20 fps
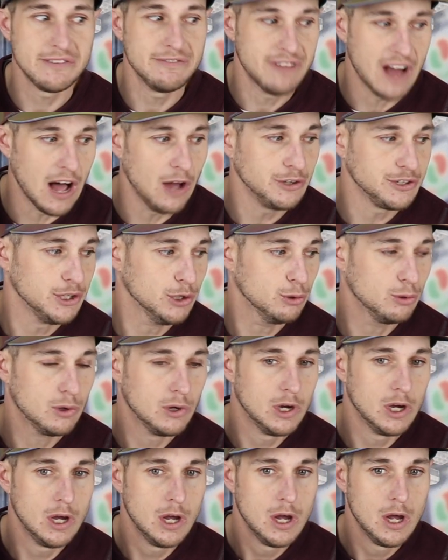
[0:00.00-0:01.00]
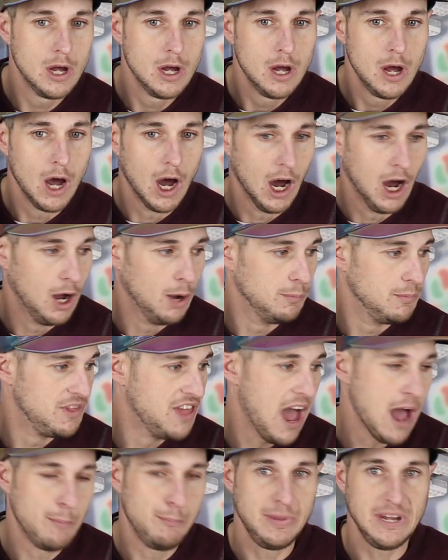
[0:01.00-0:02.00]
in value.
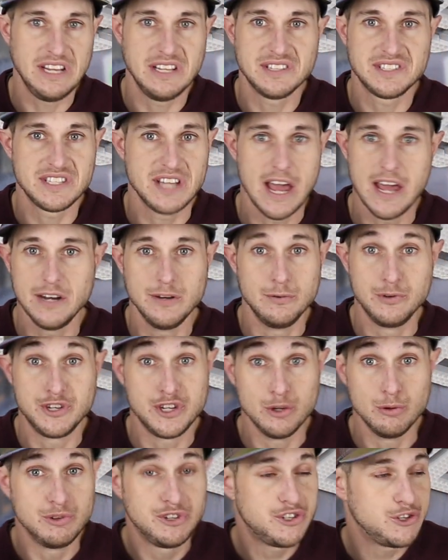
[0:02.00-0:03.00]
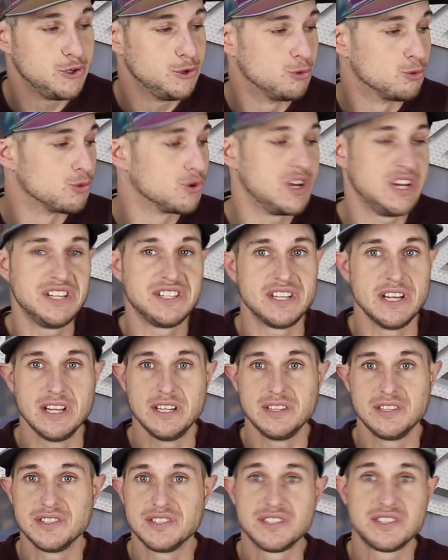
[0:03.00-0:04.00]
That being said, due to
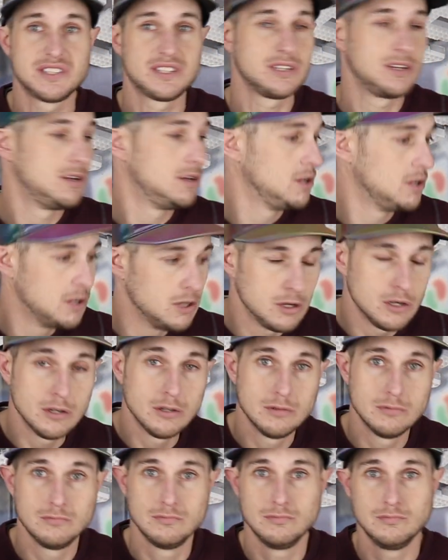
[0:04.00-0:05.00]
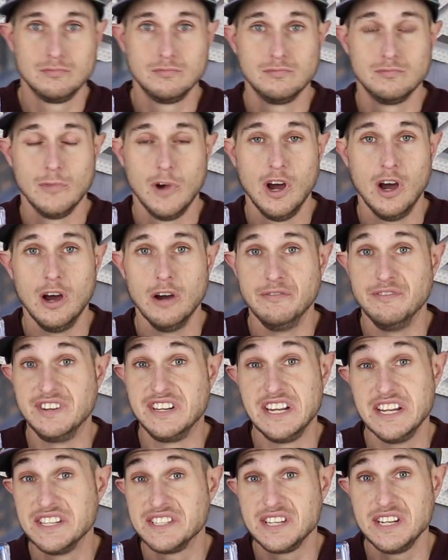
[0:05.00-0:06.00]
reasons
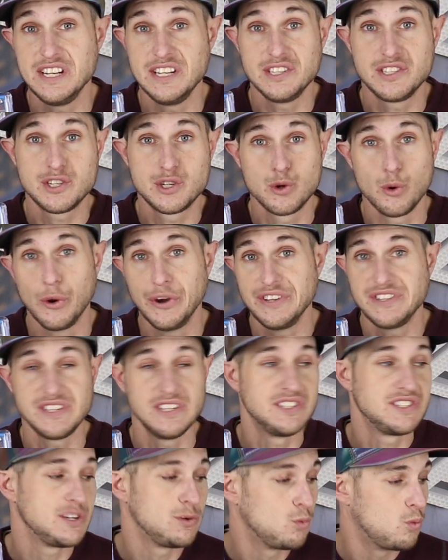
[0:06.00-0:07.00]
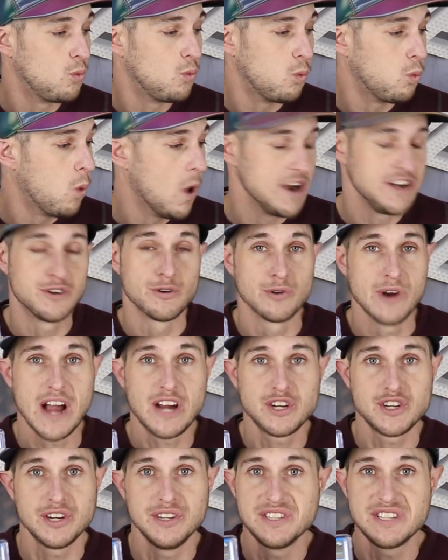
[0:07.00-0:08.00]
of Disney's choices and what
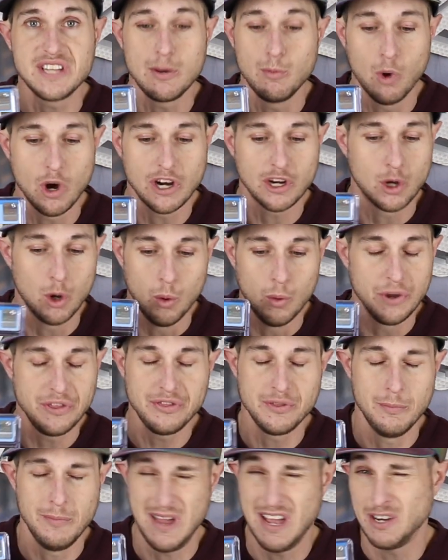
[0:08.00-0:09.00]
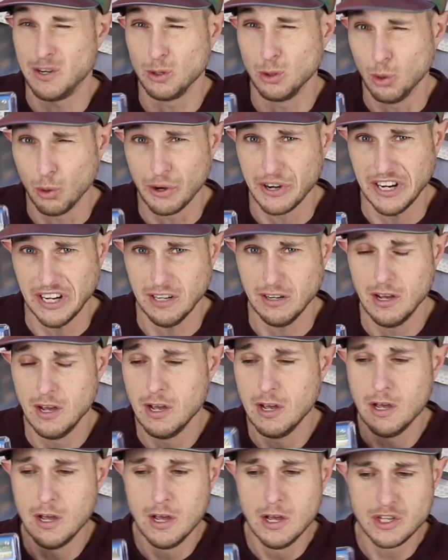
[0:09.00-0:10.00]
directions they want to go with The Mandalorian.
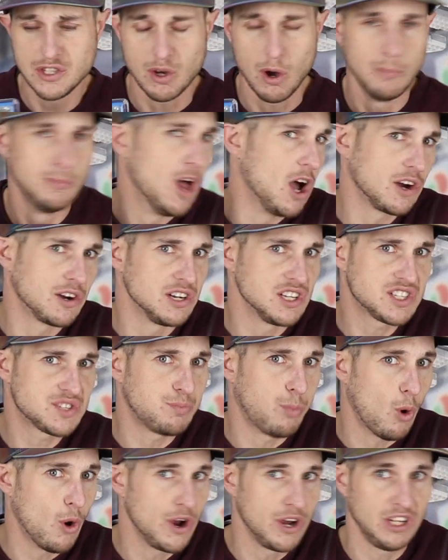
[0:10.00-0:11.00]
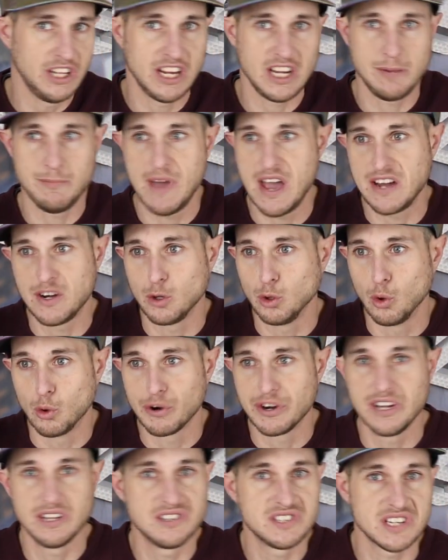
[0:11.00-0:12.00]
So I'm not going to spoil any
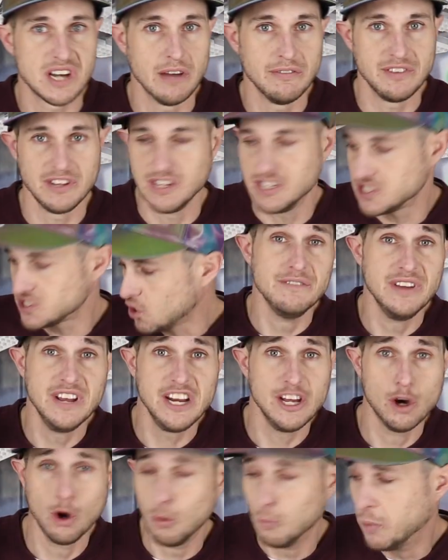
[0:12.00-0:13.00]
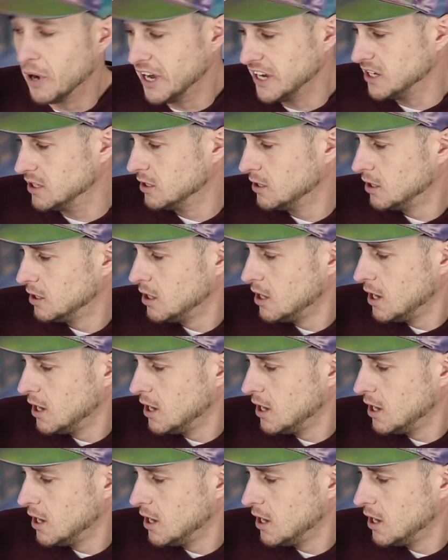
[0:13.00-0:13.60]
Mandalorian stuff in this video, but